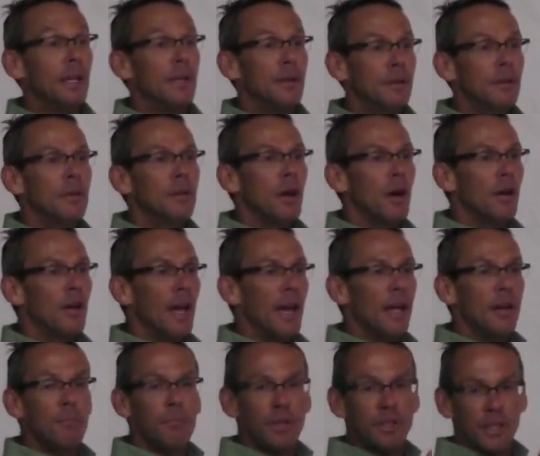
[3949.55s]
protein
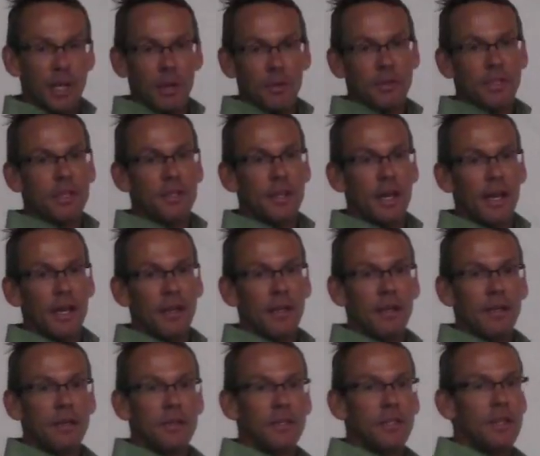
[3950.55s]
okay but you hear what she
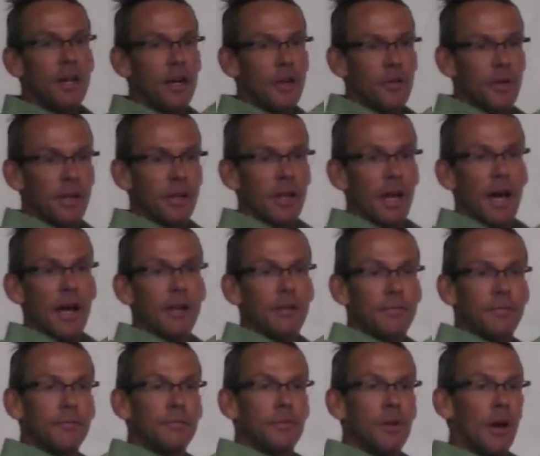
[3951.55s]
said she's hungry a lot
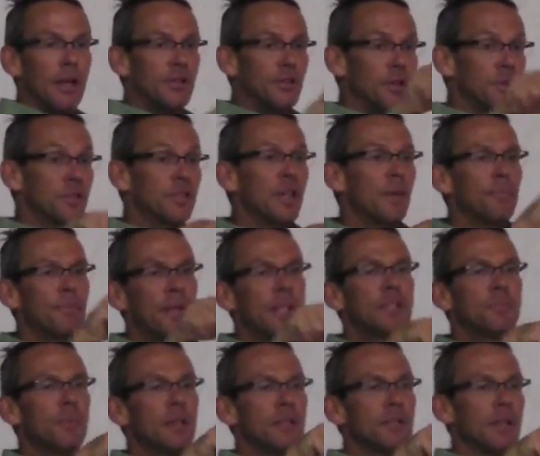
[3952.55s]
right so
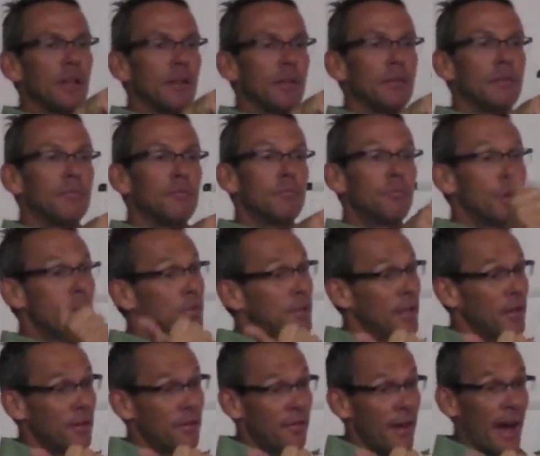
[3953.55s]
something's missing
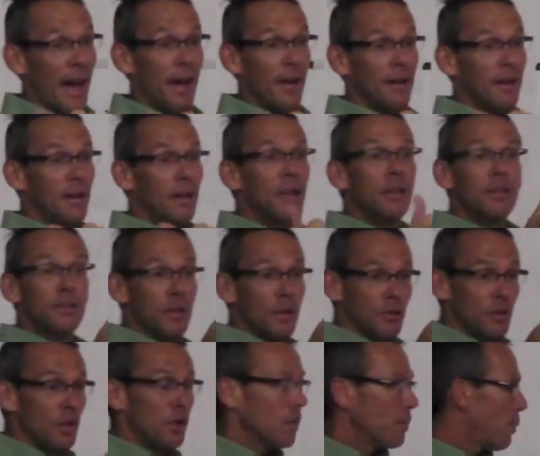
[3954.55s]
protein or fat
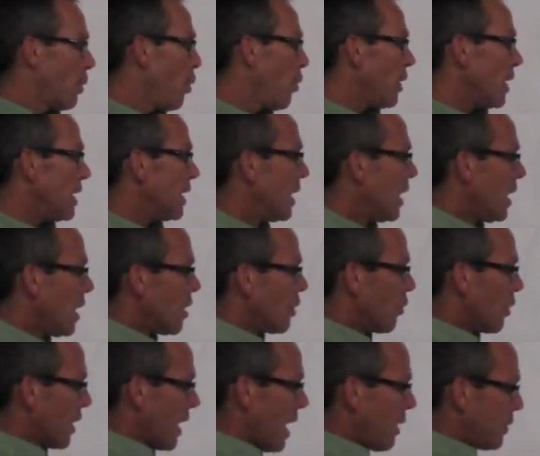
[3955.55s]
so to your point
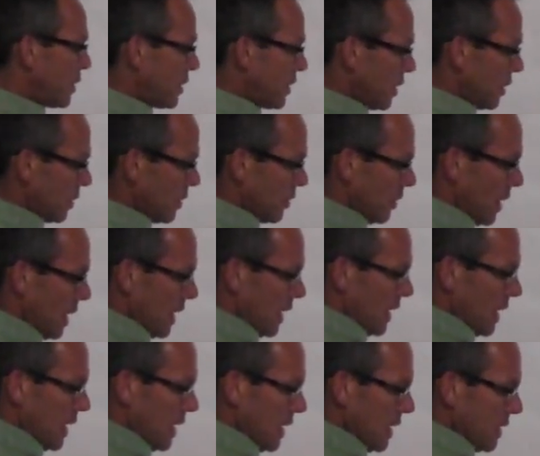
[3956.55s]
what i would do
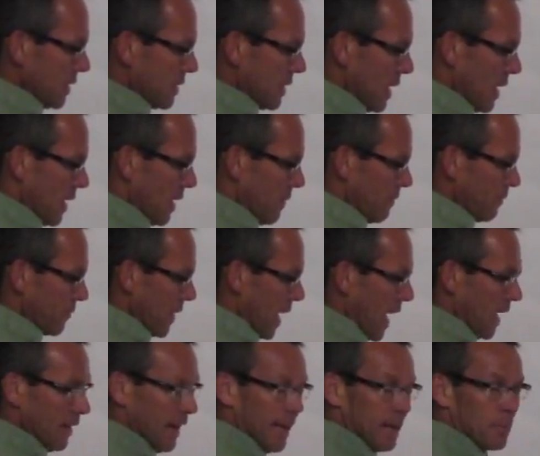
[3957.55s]
is um,
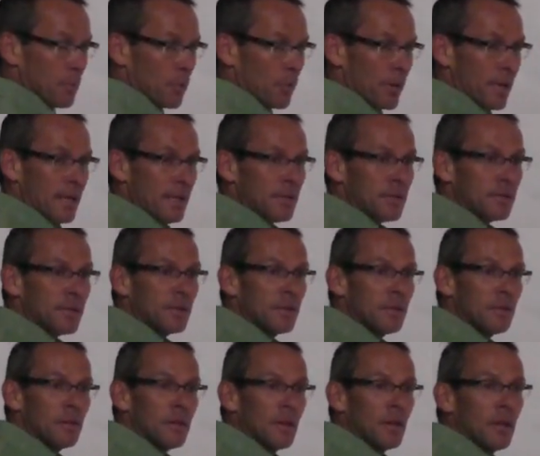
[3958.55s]
i like marie's
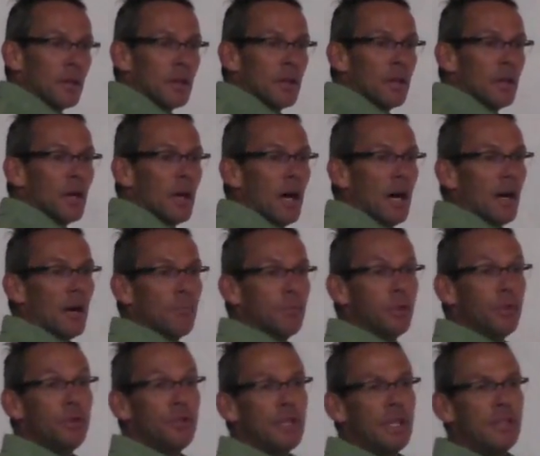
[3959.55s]
uh,
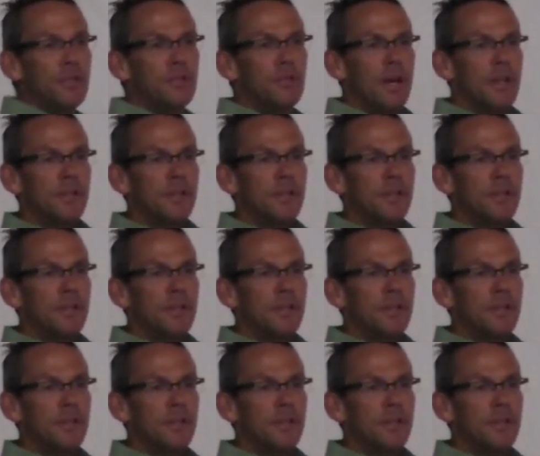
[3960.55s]
blue cheese